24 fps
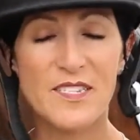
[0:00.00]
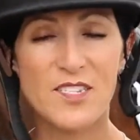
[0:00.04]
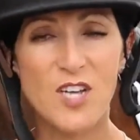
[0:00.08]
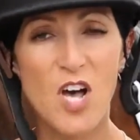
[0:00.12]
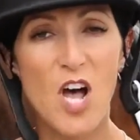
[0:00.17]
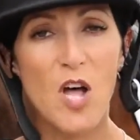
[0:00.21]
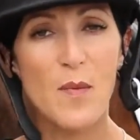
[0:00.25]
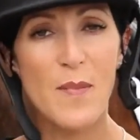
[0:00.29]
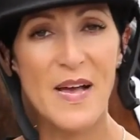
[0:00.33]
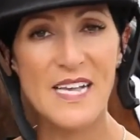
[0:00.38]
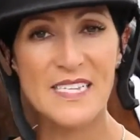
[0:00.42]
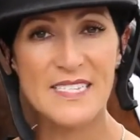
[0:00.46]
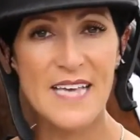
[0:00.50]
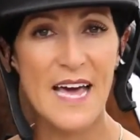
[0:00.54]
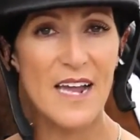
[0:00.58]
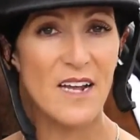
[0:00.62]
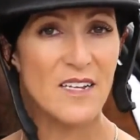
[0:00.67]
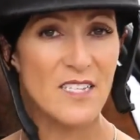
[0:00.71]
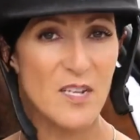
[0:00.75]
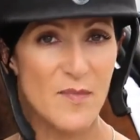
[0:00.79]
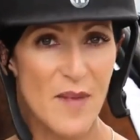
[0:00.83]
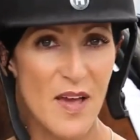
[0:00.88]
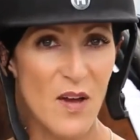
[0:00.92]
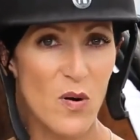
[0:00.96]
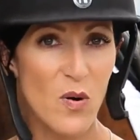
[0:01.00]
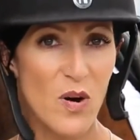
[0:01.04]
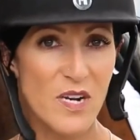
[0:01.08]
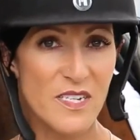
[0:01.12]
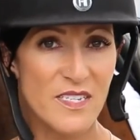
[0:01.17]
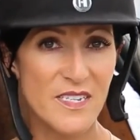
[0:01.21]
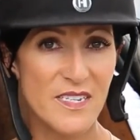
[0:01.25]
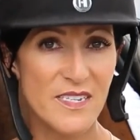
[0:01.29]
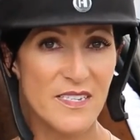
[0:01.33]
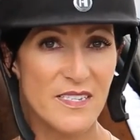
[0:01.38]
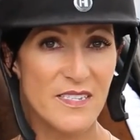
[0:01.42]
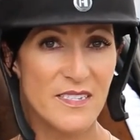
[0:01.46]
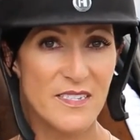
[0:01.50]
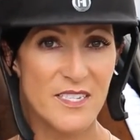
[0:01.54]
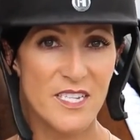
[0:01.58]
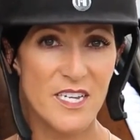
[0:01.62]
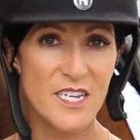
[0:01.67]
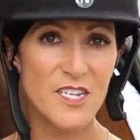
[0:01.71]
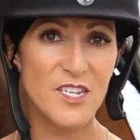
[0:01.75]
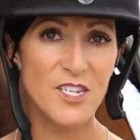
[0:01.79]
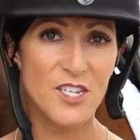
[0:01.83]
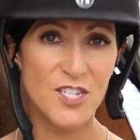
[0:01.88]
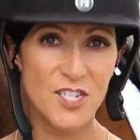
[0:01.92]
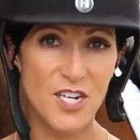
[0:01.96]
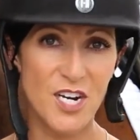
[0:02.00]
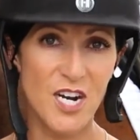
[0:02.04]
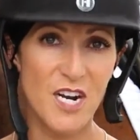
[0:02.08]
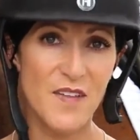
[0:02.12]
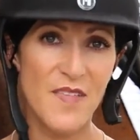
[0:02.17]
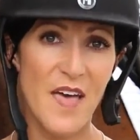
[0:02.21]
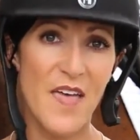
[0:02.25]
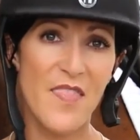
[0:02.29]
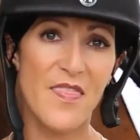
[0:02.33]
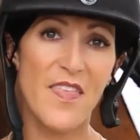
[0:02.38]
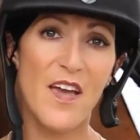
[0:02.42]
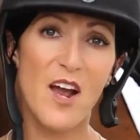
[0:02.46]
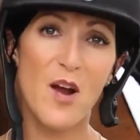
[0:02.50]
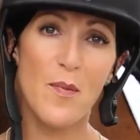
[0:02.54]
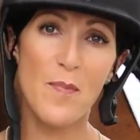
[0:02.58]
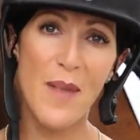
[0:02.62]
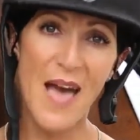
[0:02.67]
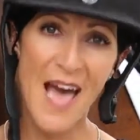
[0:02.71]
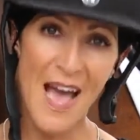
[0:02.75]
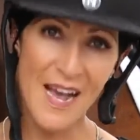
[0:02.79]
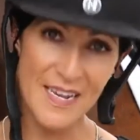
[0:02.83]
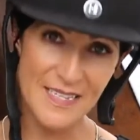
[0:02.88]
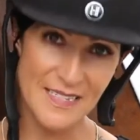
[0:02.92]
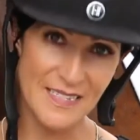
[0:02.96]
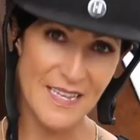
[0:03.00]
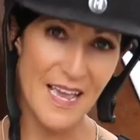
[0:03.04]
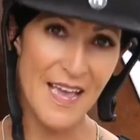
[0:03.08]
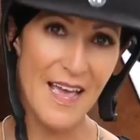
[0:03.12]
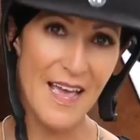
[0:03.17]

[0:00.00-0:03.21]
to all my saddles on my horses, to ensure that their backs stay